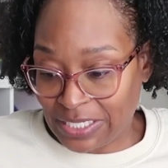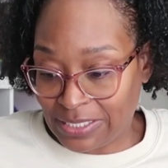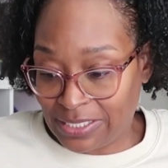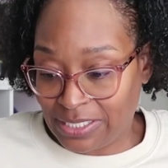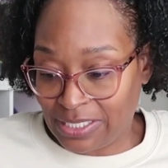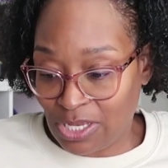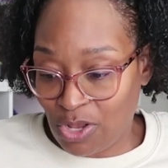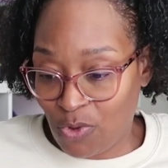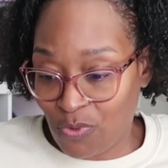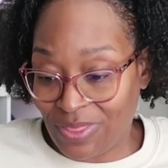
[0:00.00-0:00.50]

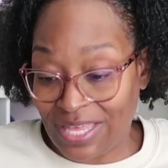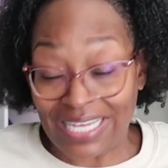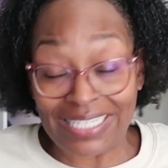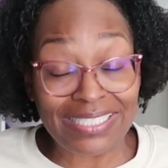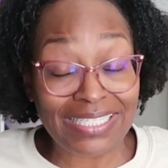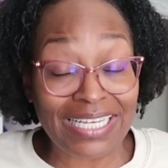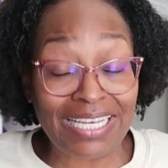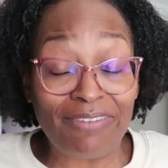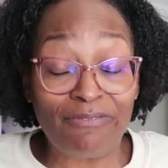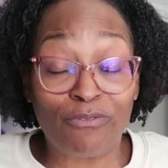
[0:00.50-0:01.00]
So
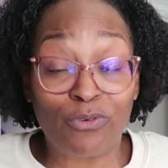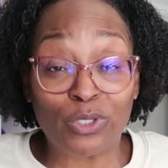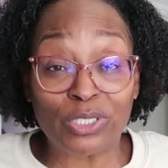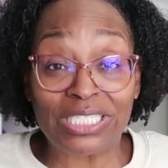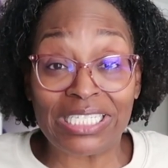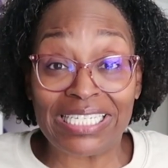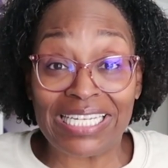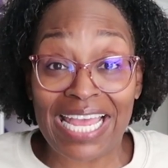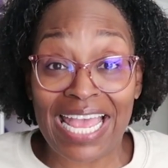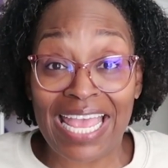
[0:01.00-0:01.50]
that's it for
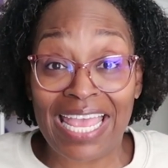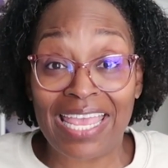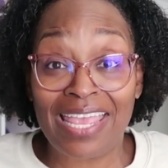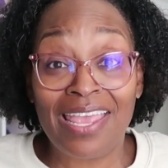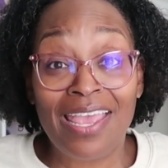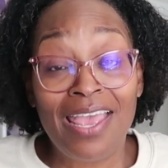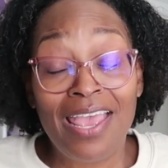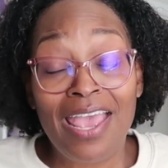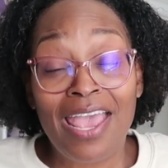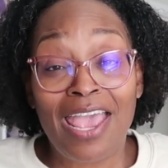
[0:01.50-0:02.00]

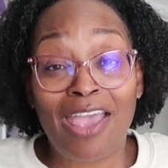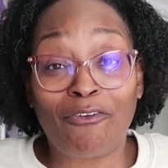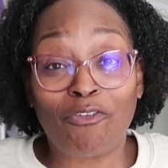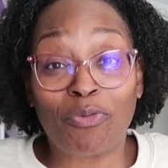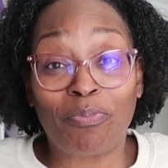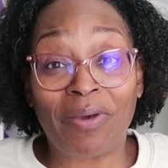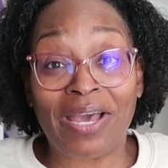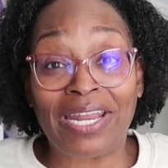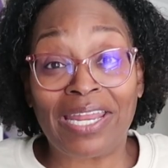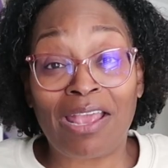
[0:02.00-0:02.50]
today,
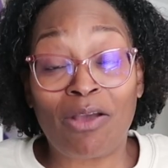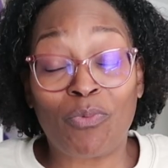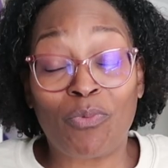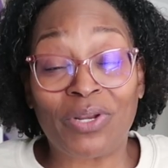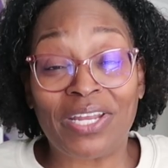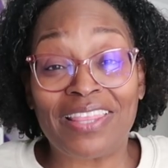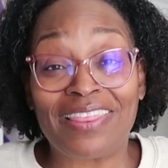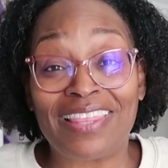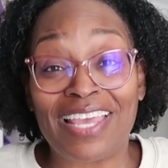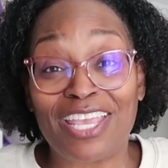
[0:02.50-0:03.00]
everybody. I
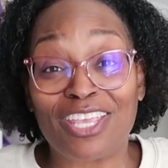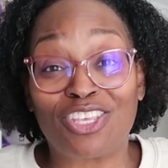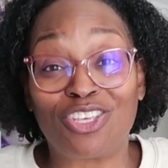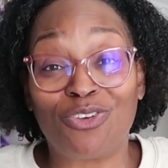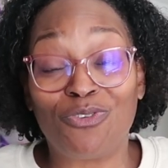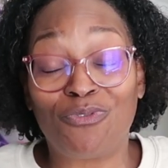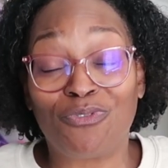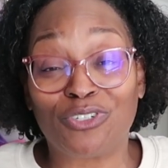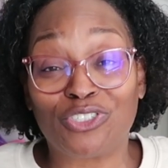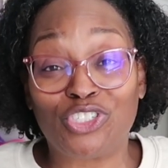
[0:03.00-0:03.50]
want to thank
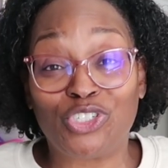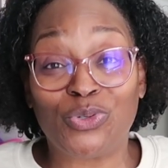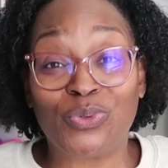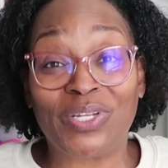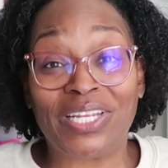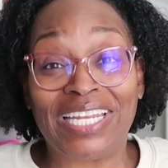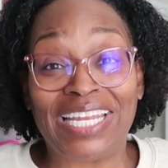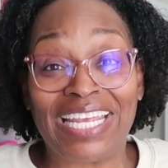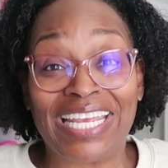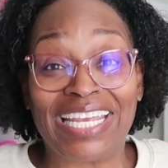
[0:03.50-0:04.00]
you for
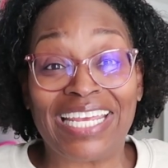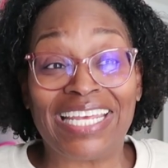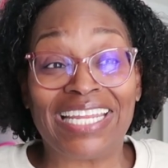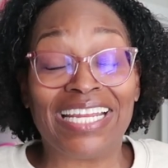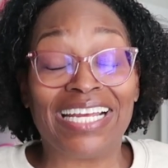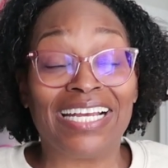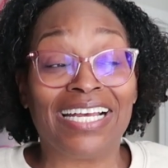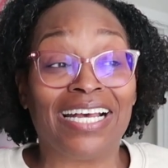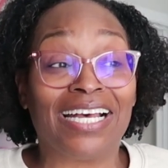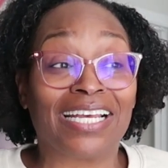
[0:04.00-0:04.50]
tuning
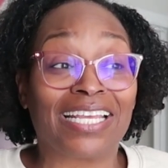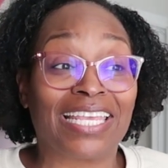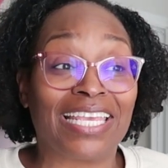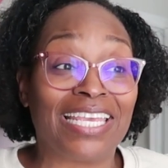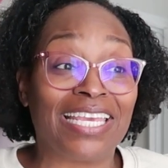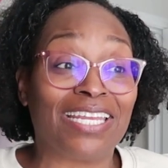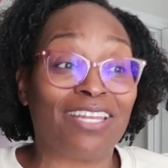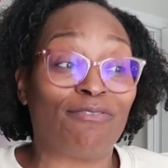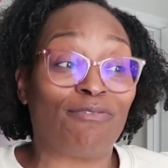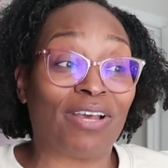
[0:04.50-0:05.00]
in.
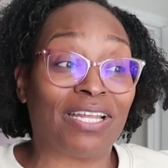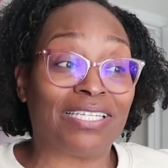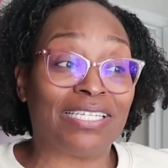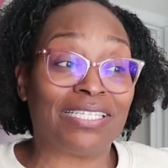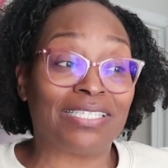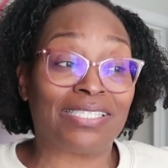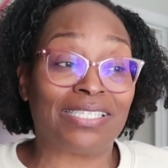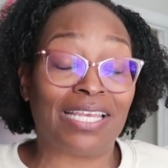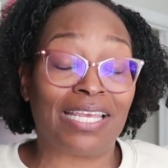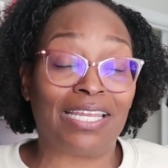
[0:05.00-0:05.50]
Again, if I
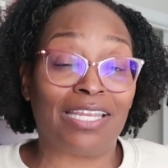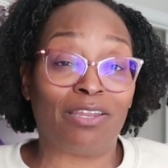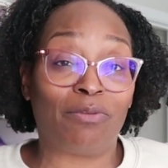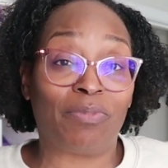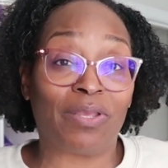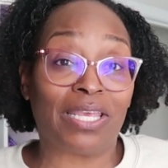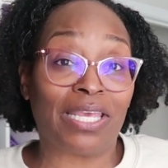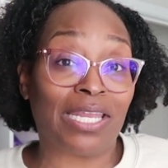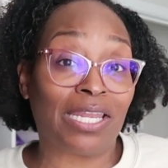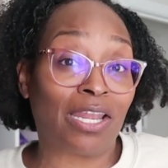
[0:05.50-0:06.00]
didn't say it in the
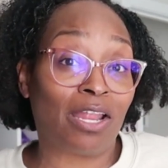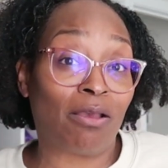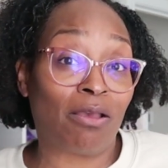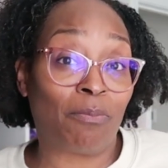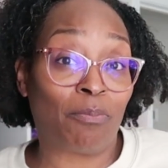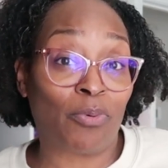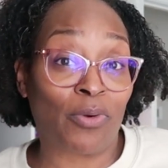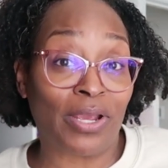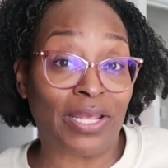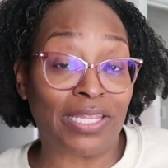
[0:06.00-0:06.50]
beginning, I
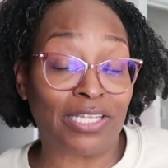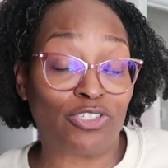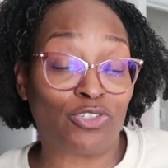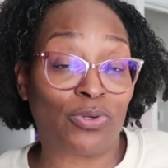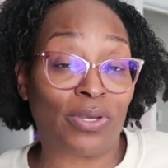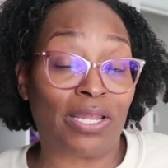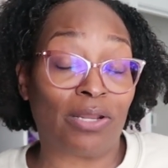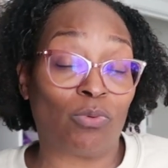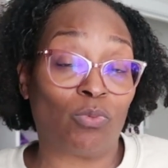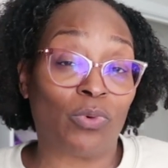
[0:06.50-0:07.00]
pray that you
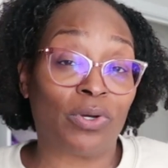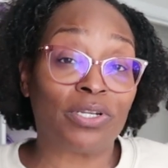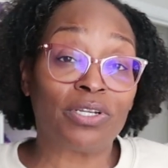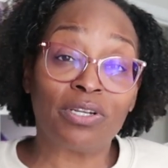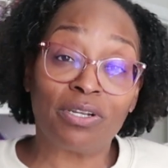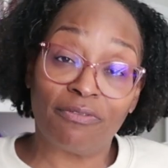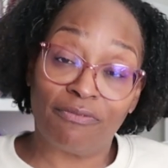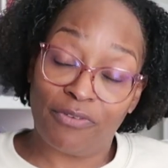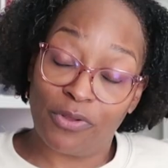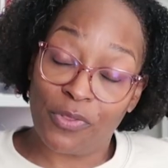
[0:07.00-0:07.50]
had a
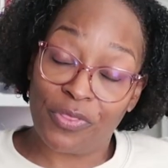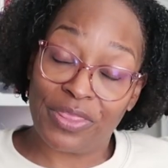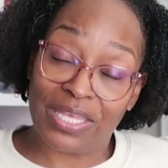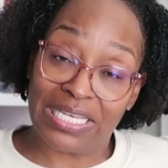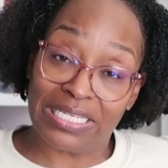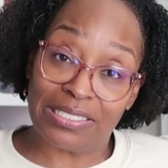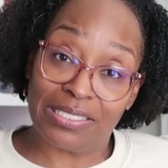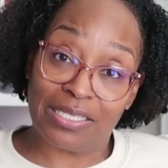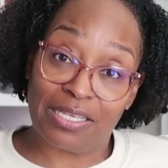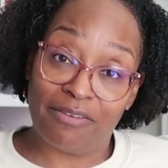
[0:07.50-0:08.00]
wonderful
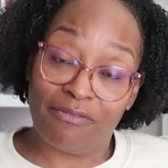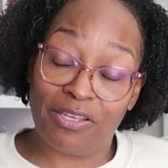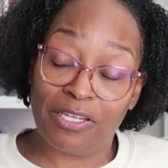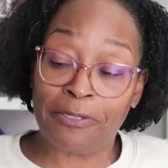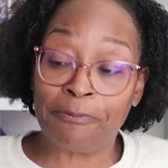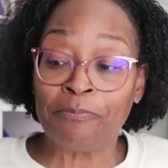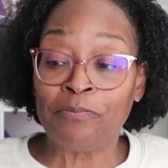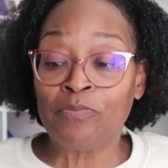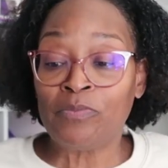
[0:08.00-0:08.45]
Thanksgiving.